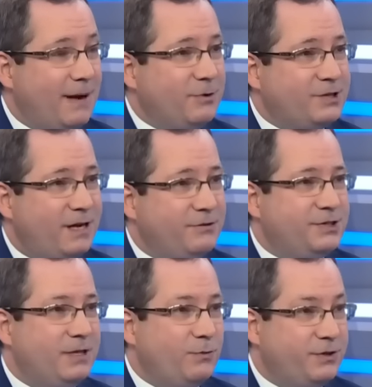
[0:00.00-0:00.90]
the labor side you're
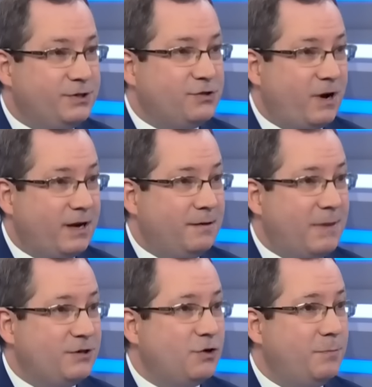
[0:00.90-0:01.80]
seeing with the strike at
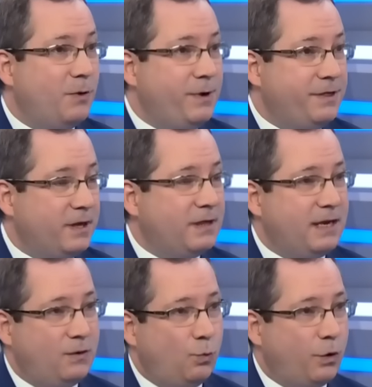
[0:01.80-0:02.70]
Metro, but we think they
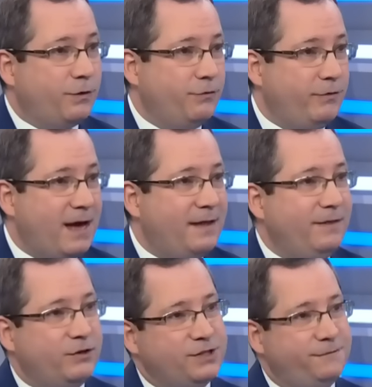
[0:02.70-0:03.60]
can work through that.
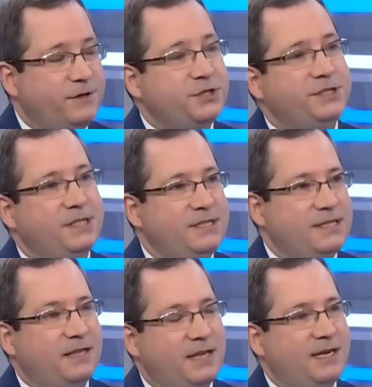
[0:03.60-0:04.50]
And there's efficiencies
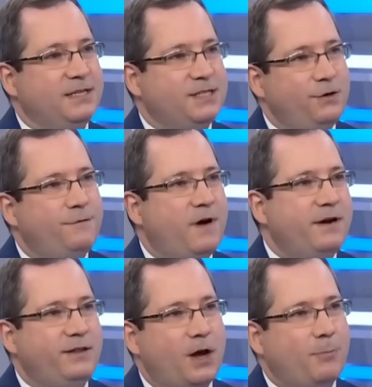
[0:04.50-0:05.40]
that they can still
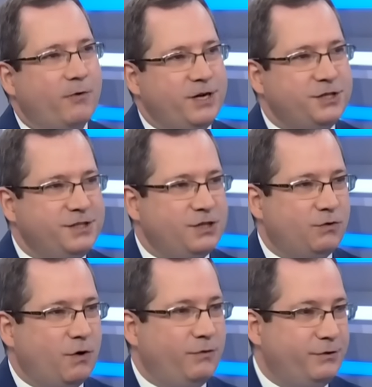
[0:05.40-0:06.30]
find in the operations to
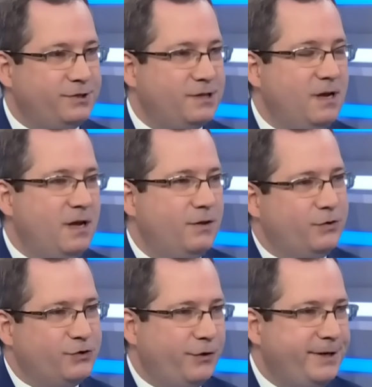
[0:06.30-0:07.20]
grow
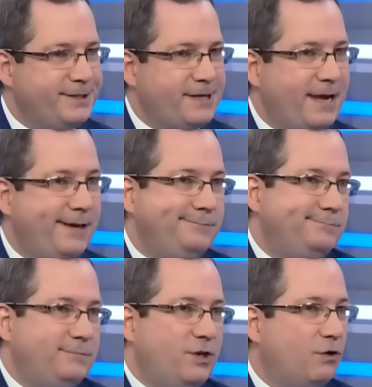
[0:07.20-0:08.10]
those earnings.
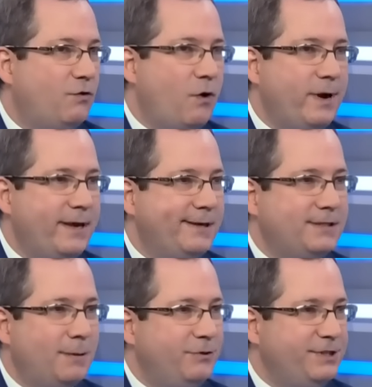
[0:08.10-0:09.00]
And they're growing at
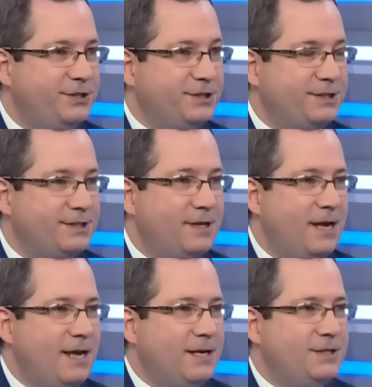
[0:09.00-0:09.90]
double digits.
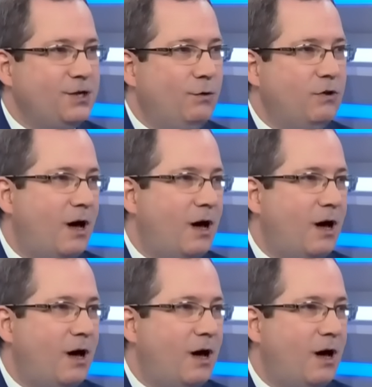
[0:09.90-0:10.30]
So